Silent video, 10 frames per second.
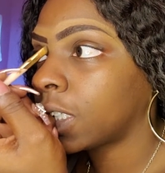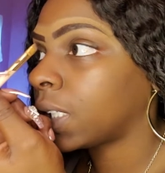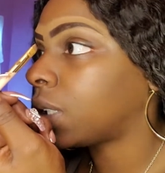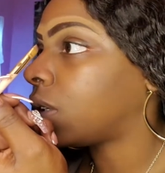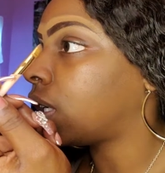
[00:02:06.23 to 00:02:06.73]

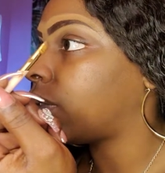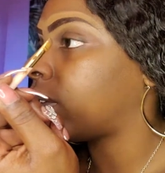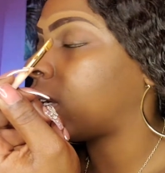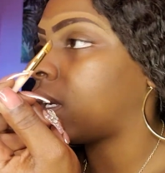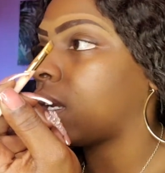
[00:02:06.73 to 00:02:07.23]
you don't
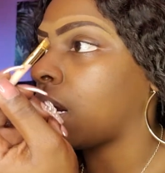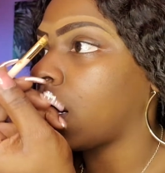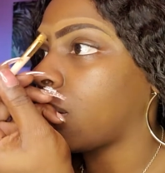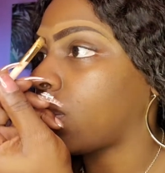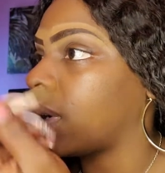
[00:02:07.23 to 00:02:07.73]
even
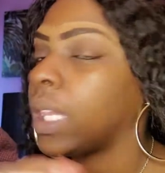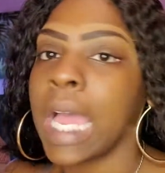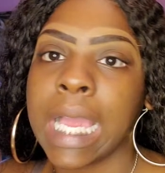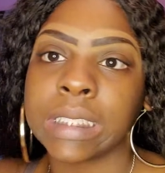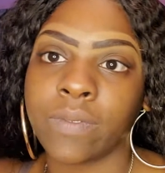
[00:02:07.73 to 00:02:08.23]

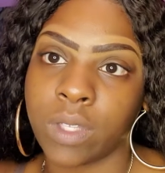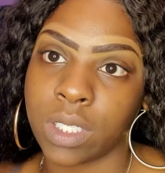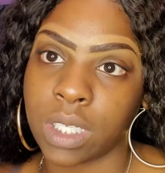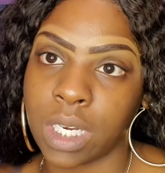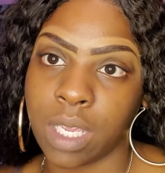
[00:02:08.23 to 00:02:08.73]
realize if there's
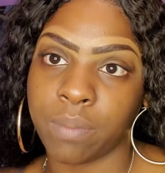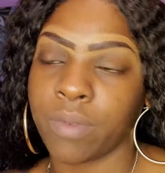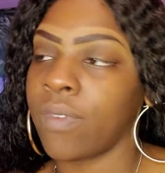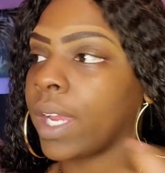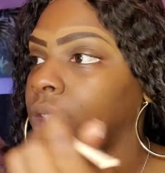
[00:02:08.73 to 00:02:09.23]
any
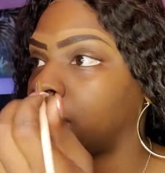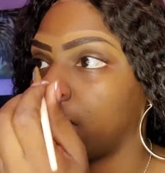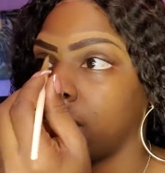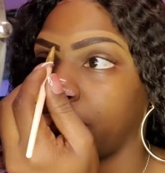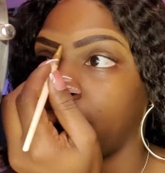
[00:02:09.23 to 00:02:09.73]
imperfection
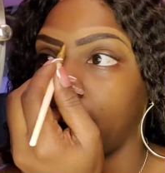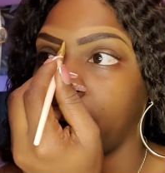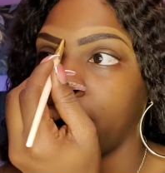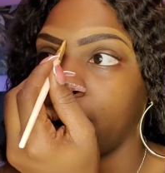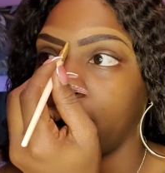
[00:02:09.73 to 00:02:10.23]
in the brow.
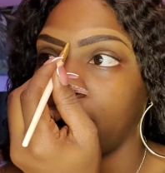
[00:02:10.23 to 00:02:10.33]
But